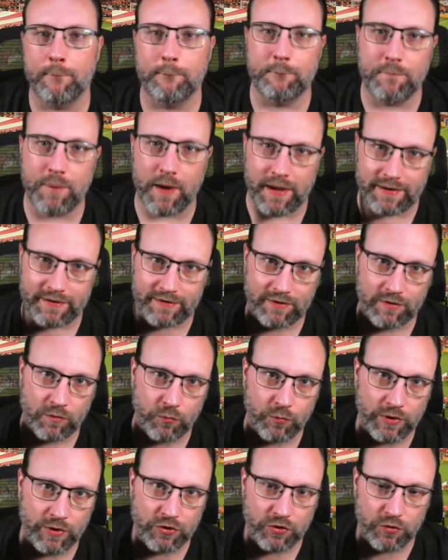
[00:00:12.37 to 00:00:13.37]
but
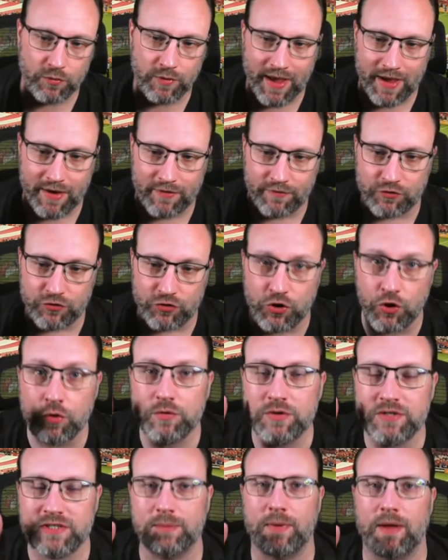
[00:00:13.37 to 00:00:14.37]
we do have two
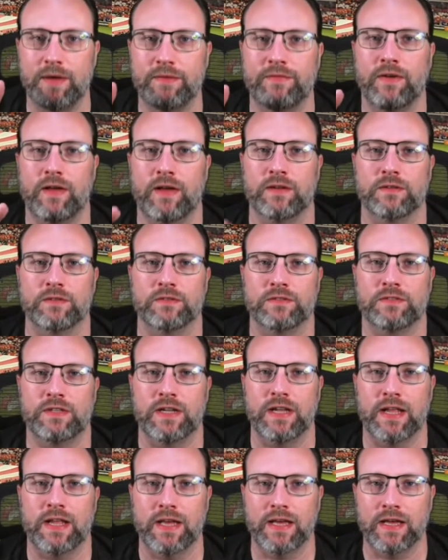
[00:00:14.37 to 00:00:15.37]
semifinals
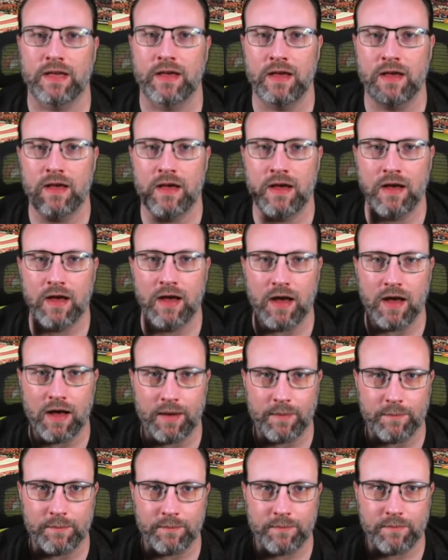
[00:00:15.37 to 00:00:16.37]
today,
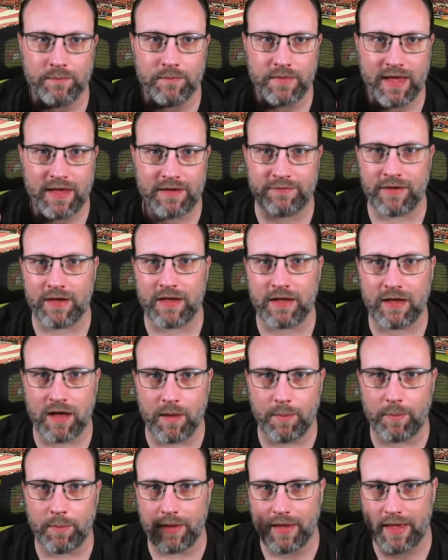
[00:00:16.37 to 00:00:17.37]
FA
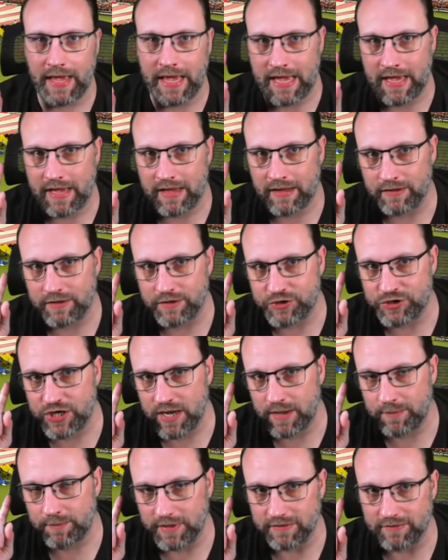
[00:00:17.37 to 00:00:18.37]
Cup and
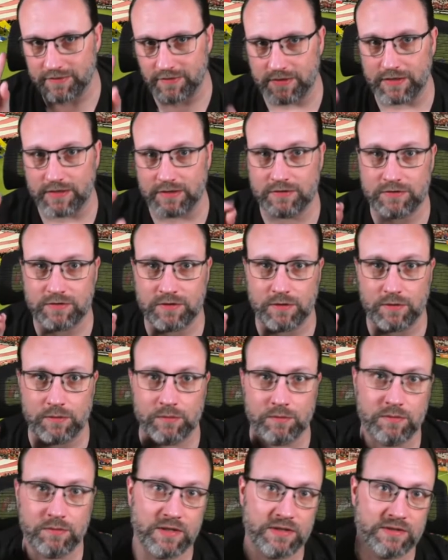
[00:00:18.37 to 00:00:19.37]
Champions League, so
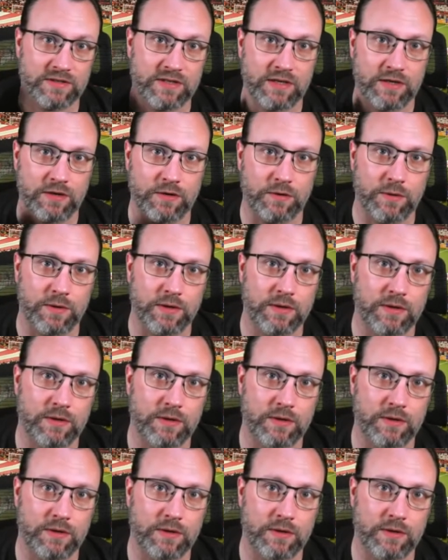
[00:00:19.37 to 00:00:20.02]
let's get into it.